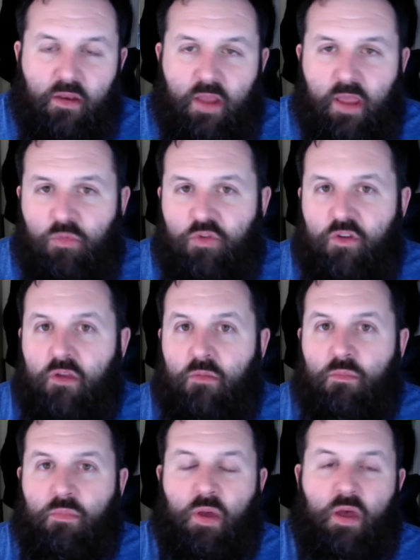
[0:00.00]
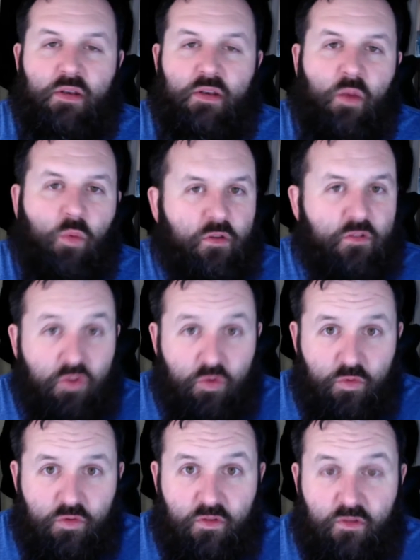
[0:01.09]
Namecheap, Network
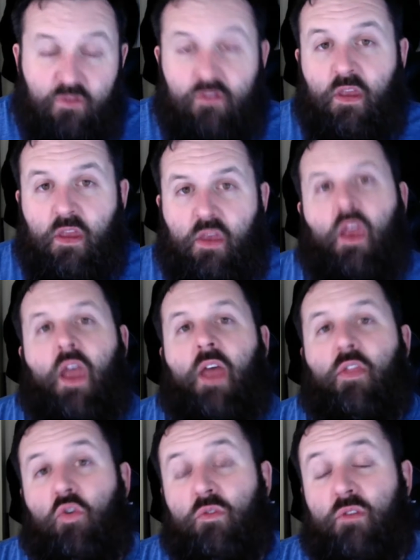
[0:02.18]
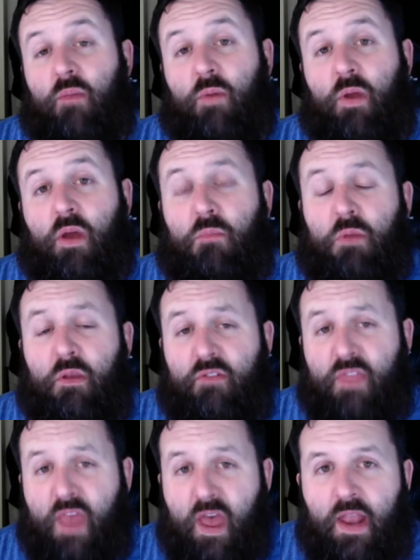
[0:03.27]
Solutions, and those type of companies
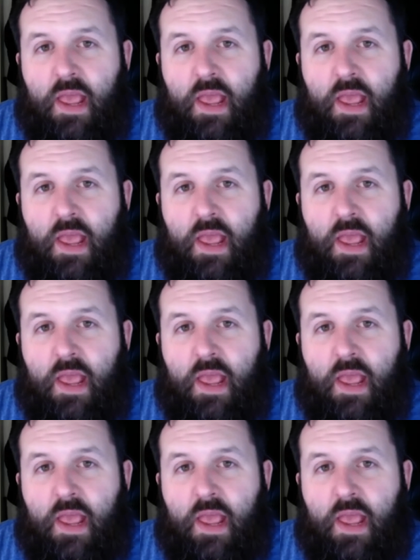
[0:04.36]
that